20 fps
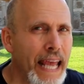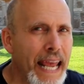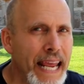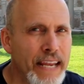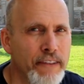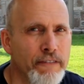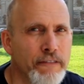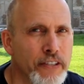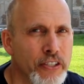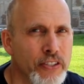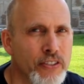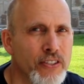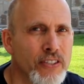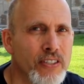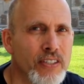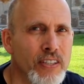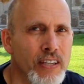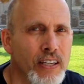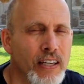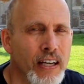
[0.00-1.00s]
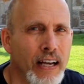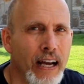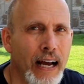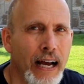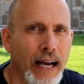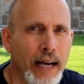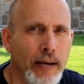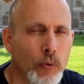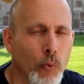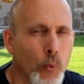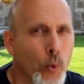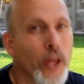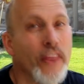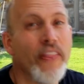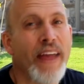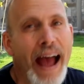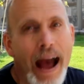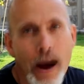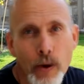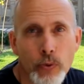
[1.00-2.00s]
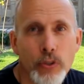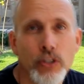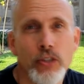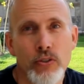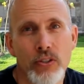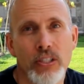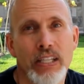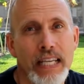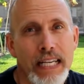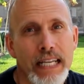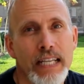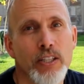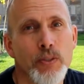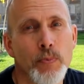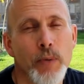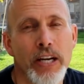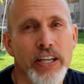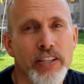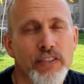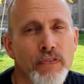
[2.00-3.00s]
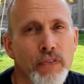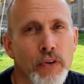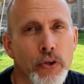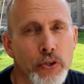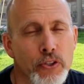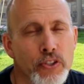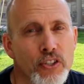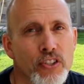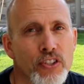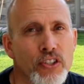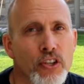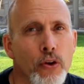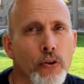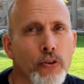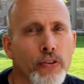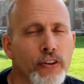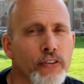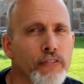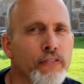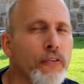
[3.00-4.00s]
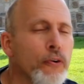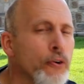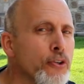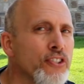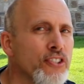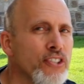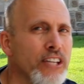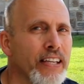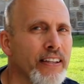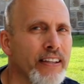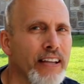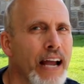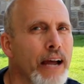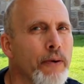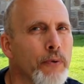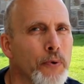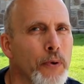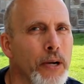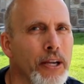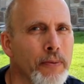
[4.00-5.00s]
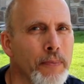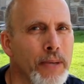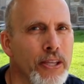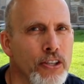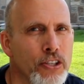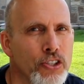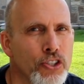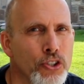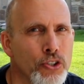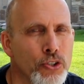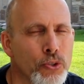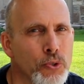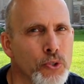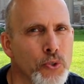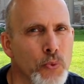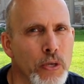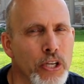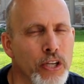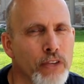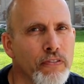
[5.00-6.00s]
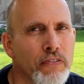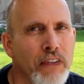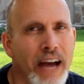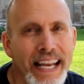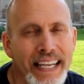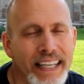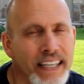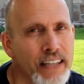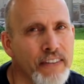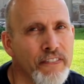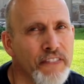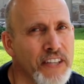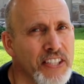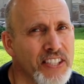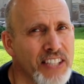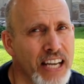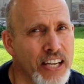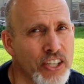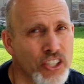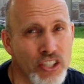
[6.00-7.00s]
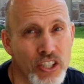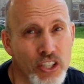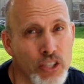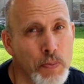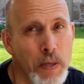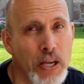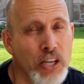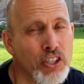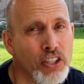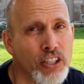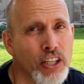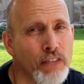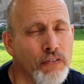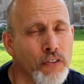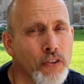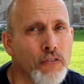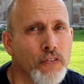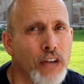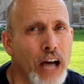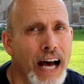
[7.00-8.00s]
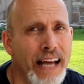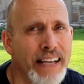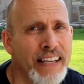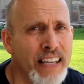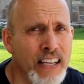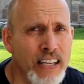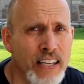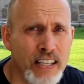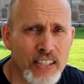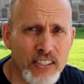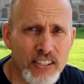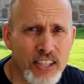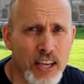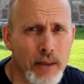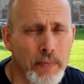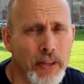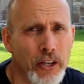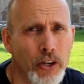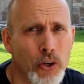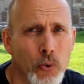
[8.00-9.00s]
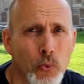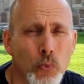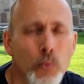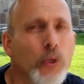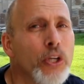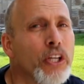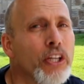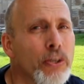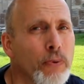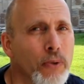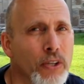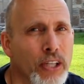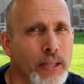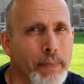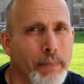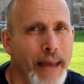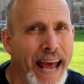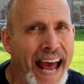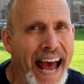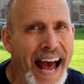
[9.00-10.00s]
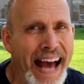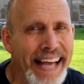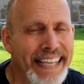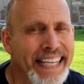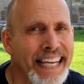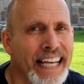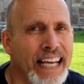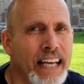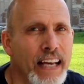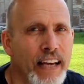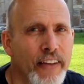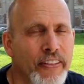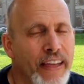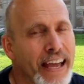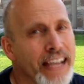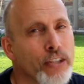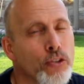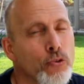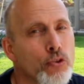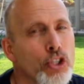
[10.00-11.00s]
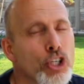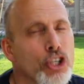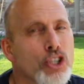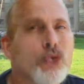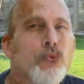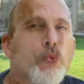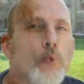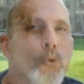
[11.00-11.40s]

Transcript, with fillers: aphids Uh, without using any sprays first. So the first thing that I would recommend that you do is when you find an infestation, especially if you've got some that are really, really bad, that you just